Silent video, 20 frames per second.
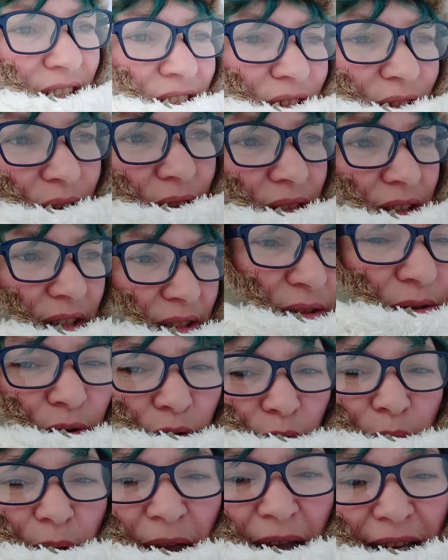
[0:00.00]
during this
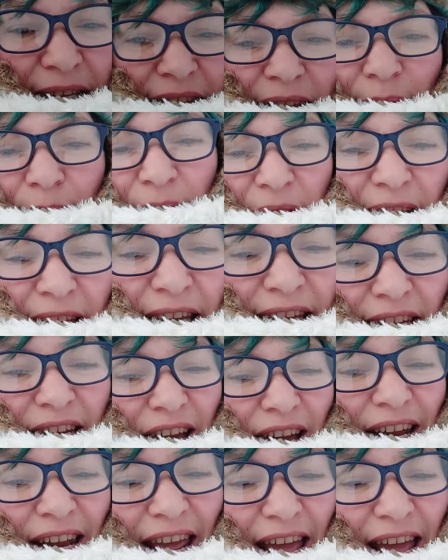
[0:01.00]
whole pandemic and not